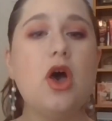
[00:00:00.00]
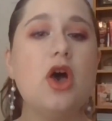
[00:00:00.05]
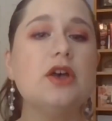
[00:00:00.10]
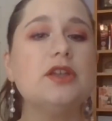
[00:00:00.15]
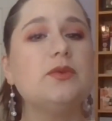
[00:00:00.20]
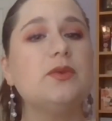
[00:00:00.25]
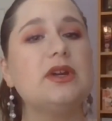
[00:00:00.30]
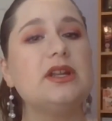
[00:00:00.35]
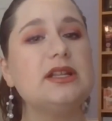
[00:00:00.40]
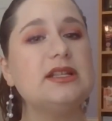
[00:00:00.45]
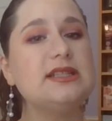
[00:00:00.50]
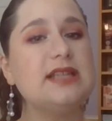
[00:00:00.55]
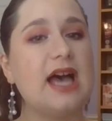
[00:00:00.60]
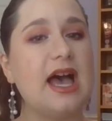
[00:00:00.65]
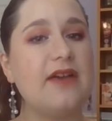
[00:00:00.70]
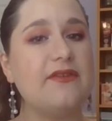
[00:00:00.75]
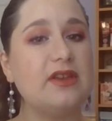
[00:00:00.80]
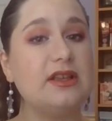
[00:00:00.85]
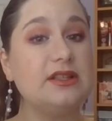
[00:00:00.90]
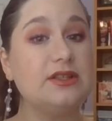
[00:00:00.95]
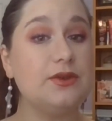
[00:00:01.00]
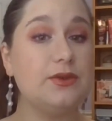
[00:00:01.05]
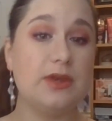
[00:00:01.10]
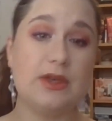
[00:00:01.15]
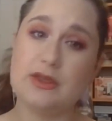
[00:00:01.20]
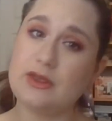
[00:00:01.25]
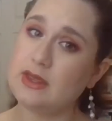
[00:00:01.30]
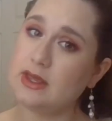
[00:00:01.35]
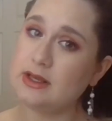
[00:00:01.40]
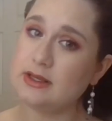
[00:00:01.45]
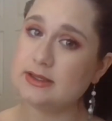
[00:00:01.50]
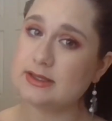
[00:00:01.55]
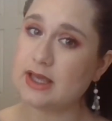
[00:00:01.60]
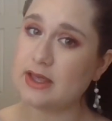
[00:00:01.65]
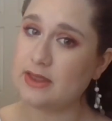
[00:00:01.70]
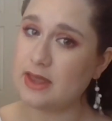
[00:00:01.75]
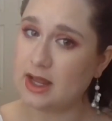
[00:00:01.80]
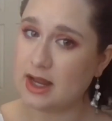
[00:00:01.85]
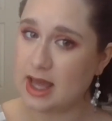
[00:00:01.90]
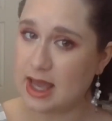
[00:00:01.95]
So we're going to dive into the things
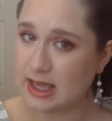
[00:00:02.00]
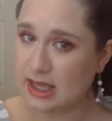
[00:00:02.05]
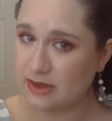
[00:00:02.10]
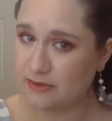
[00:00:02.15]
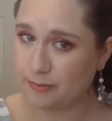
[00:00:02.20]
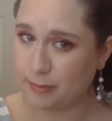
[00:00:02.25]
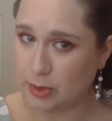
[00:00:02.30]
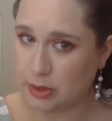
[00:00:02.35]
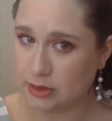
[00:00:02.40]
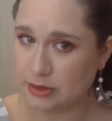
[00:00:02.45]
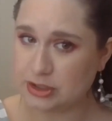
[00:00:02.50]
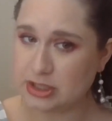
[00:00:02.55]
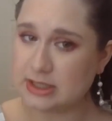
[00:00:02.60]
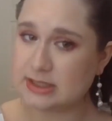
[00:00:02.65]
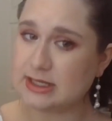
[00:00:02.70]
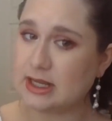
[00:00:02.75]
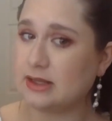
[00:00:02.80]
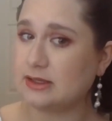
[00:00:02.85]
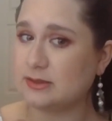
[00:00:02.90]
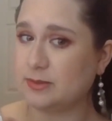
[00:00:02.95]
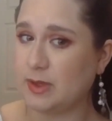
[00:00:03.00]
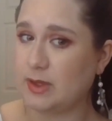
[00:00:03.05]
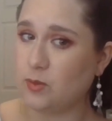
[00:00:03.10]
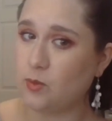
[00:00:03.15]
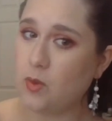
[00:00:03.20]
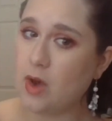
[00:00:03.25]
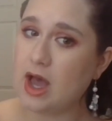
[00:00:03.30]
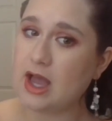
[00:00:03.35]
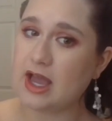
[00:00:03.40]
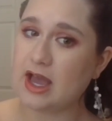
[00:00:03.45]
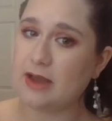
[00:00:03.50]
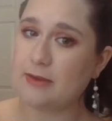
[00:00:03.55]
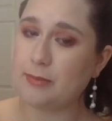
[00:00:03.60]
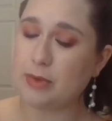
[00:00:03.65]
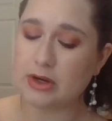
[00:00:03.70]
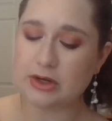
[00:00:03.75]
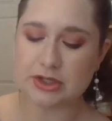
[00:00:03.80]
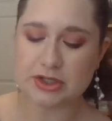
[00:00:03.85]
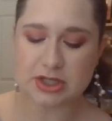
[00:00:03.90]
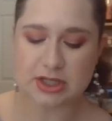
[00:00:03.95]
that I have purchased. I'll explain why I
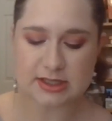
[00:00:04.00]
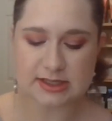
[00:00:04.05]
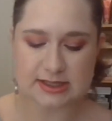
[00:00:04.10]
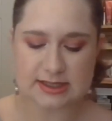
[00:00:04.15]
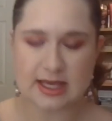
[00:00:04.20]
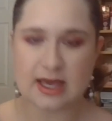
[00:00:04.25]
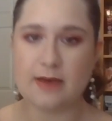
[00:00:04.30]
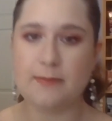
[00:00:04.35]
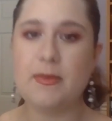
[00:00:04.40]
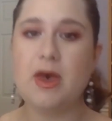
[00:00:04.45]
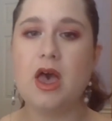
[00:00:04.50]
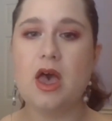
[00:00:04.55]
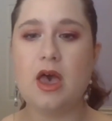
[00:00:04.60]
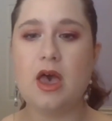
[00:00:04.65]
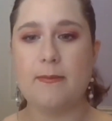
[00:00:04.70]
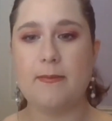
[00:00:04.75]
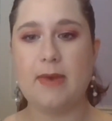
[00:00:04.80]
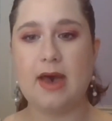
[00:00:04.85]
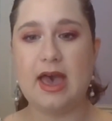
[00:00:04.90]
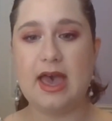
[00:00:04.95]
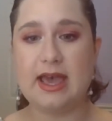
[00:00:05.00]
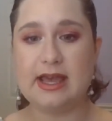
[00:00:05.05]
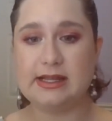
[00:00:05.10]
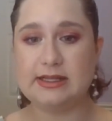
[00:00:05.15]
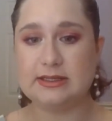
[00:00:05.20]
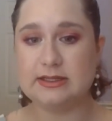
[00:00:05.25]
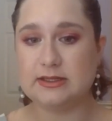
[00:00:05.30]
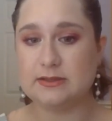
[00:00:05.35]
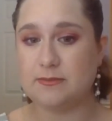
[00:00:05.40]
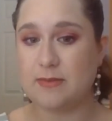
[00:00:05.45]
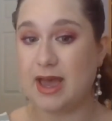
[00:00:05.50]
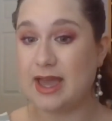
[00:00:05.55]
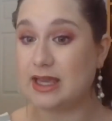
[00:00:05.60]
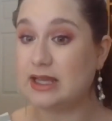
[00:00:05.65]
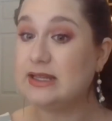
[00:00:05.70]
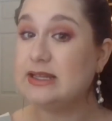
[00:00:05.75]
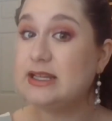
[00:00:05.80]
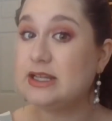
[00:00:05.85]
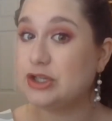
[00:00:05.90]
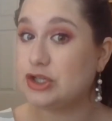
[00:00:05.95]
purchased them and my
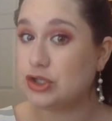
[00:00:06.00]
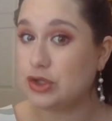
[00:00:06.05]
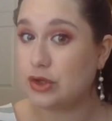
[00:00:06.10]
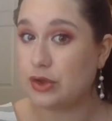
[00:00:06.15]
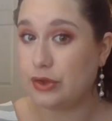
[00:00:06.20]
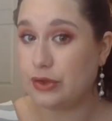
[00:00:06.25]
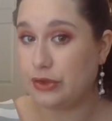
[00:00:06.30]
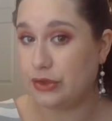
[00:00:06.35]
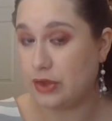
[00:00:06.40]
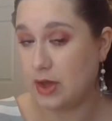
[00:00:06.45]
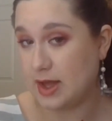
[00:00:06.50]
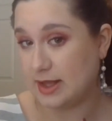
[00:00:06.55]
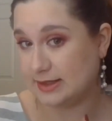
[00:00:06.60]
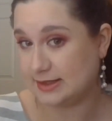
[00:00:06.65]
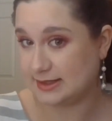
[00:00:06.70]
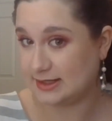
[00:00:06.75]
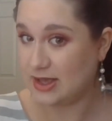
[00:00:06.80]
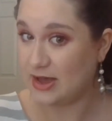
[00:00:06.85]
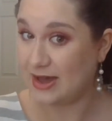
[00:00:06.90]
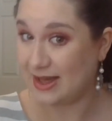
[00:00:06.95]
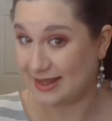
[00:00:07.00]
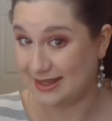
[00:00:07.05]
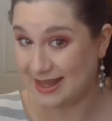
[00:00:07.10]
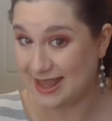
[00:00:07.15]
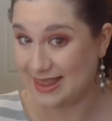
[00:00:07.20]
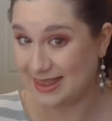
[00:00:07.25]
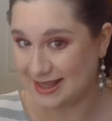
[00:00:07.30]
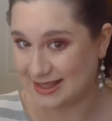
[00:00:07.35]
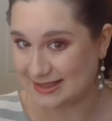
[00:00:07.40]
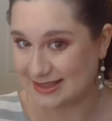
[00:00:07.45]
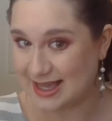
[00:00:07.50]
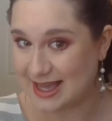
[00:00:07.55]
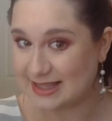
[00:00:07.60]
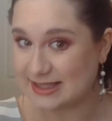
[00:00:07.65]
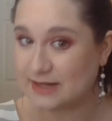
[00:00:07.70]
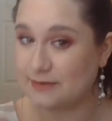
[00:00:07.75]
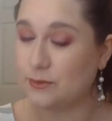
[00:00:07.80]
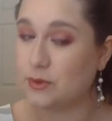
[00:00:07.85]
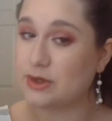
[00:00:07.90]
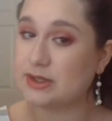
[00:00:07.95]
initial thoughts on these guys.
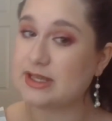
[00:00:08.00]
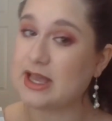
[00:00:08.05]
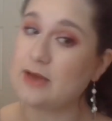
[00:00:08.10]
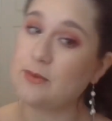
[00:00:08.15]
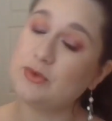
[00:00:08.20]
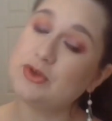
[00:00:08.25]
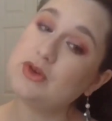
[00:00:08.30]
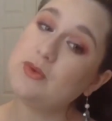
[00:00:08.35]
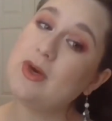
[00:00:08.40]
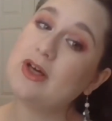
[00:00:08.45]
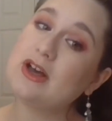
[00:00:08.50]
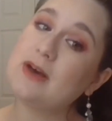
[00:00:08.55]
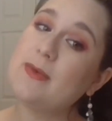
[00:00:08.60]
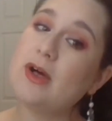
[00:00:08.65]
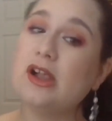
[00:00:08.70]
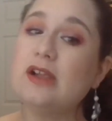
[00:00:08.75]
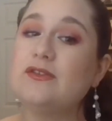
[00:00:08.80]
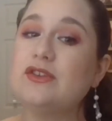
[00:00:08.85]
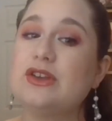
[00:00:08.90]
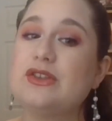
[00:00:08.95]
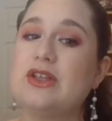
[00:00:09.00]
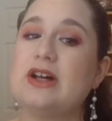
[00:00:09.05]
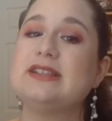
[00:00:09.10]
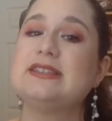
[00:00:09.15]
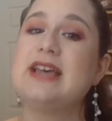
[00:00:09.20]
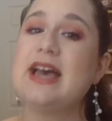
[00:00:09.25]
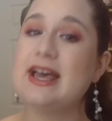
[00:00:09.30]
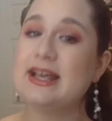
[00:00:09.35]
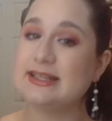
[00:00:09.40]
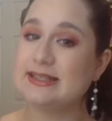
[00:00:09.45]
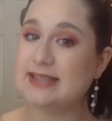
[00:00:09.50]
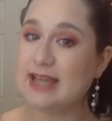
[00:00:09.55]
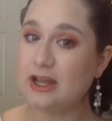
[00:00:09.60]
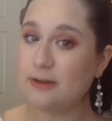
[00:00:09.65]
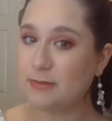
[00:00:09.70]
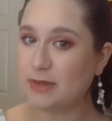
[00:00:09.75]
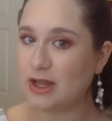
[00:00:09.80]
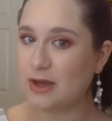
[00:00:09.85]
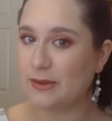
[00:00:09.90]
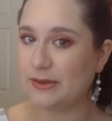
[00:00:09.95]
And of course, I do welcome all of your thoughts
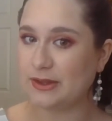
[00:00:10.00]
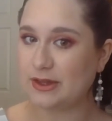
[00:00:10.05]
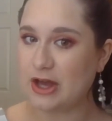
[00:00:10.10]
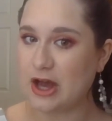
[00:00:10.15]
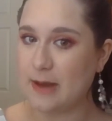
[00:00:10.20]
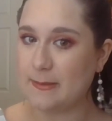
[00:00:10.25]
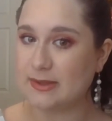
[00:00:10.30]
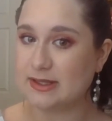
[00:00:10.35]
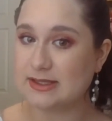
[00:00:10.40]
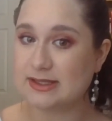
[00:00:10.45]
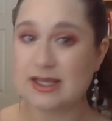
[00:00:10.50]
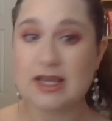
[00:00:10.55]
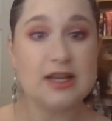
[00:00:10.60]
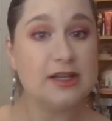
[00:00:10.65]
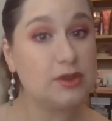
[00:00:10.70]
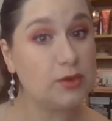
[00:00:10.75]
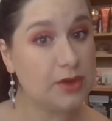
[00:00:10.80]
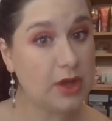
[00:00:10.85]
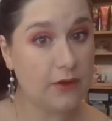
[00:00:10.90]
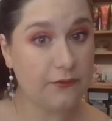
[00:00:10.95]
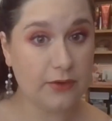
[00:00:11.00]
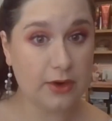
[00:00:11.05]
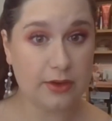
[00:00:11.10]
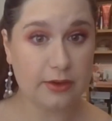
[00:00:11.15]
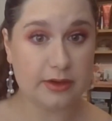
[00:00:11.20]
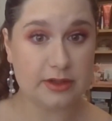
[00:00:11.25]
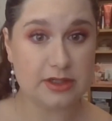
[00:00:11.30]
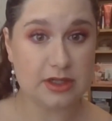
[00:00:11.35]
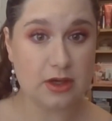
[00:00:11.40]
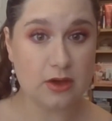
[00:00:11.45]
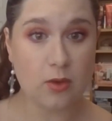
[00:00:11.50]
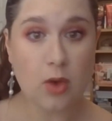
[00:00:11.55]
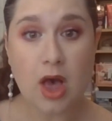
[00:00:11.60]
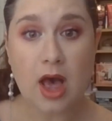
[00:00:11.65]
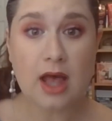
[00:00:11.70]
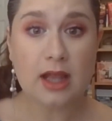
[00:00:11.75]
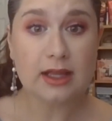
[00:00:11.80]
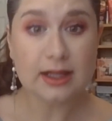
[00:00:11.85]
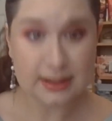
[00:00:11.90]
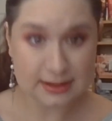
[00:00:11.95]
down below in the comments. So without further ado,
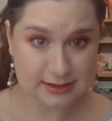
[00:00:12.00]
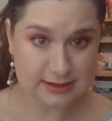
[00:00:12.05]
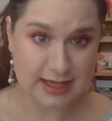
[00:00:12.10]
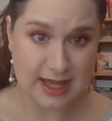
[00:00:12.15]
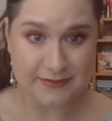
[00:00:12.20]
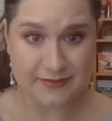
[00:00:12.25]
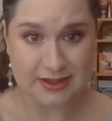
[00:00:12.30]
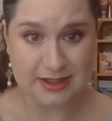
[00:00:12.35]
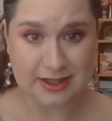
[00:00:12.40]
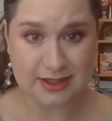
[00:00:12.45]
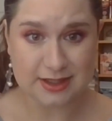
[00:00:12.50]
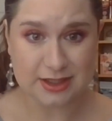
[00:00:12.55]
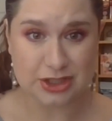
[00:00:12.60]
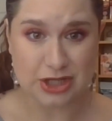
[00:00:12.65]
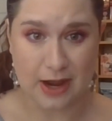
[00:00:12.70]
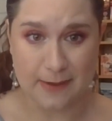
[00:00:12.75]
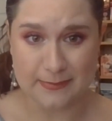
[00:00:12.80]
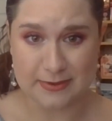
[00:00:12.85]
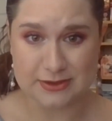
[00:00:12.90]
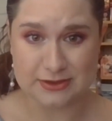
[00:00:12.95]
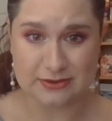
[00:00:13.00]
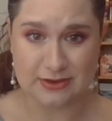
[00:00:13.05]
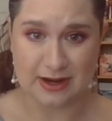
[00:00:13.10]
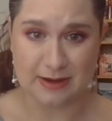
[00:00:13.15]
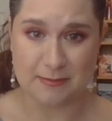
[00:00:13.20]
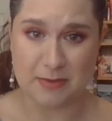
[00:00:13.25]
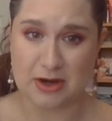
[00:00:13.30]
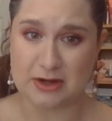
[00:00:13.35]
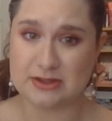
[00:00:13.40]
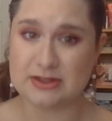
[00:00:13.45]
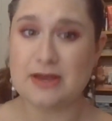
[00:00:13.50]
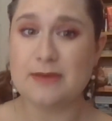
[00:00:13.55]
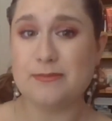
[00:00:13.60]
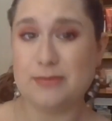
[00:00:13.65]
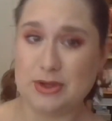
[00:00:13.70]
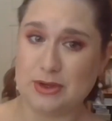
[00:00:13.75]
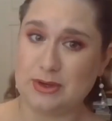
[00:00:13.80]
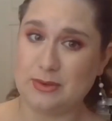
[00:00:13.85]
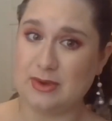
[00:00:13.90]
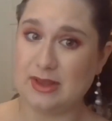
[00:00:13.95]
let's dive into this Shoppers Drug Mart
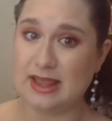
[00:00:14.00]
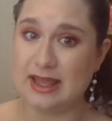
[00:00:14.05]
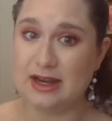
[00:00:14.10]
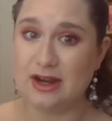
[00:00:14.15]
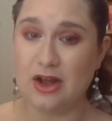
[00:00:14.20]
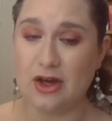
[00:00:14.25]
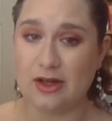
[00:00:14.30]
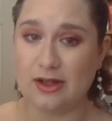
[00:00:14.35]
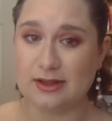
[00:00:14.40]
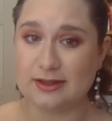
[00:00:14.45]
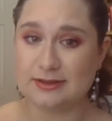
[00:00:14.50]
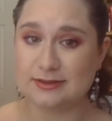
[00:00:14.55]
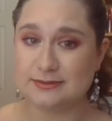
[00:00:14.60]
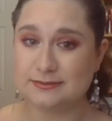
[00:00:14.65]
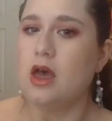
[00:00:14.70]
beauty related haul.